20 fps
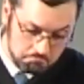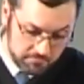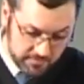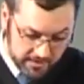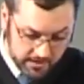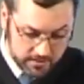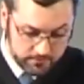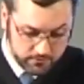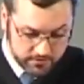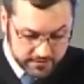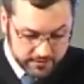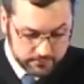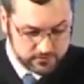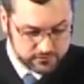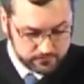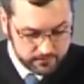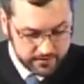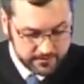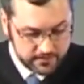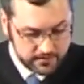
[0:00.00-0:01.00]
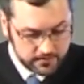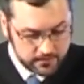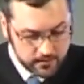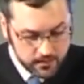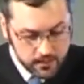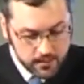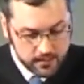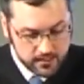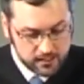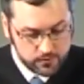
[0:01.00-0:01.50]
Then, when he was ready,
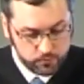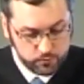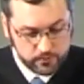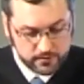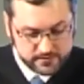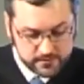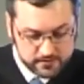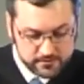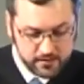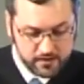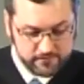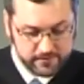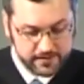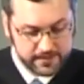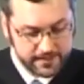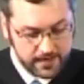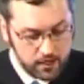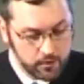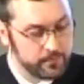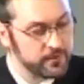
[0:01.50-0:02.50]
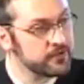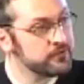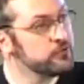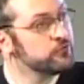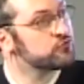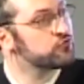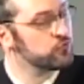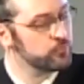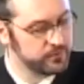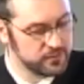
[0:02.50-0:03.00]
he worked on loving and helping
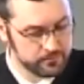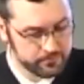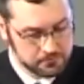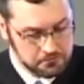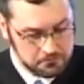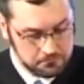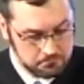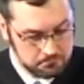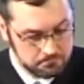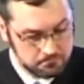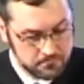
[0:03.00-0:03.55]
neutral people,